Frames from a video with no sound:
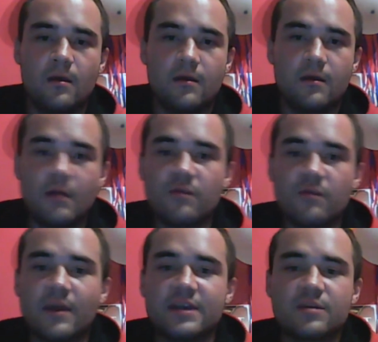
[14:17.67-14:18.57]
That was
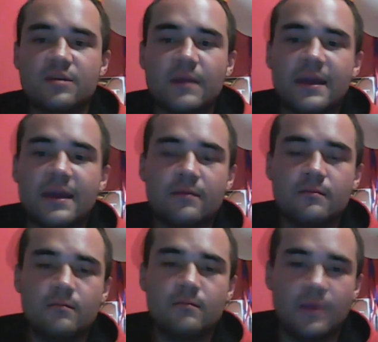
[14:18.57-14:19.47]
my initial plan,
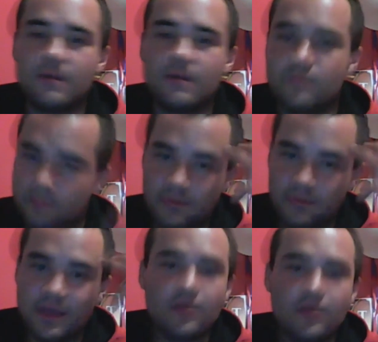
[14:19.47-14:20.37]
but
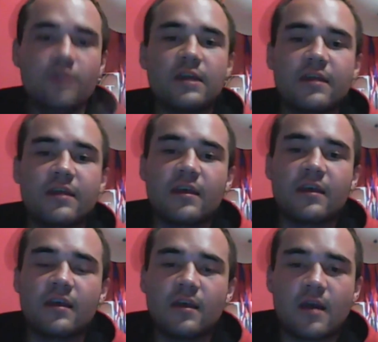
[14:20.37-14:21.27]
me not really
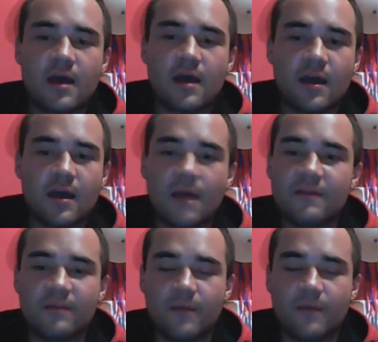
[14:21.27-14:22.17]
thinking, I
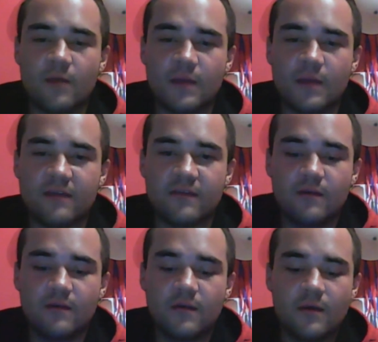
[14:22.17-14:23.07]
messed up my own plans.
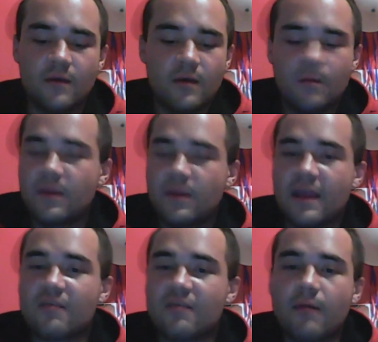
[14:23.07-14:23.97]
But
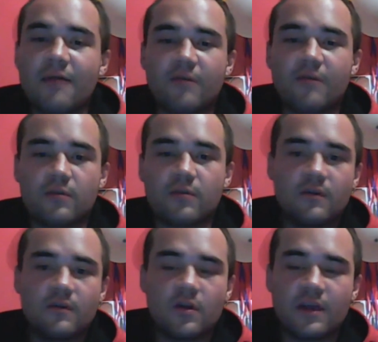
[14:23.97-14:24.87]
that's my fault.
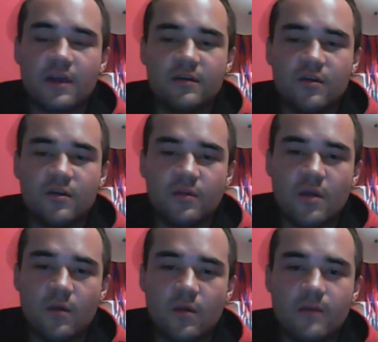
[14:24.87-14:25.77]
It's got nothing to do with no one.